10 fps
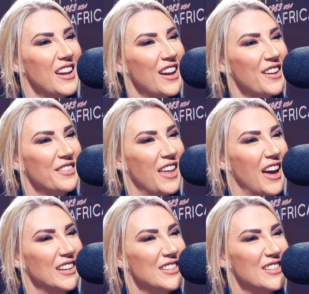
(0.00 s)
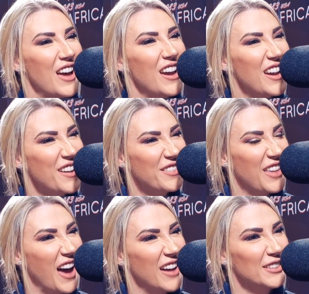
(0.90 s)
Well, I love that. I love
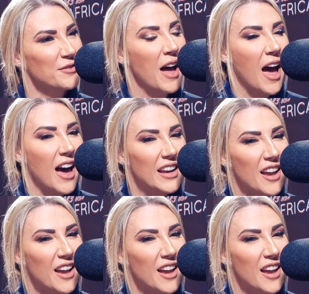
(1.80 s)
that. I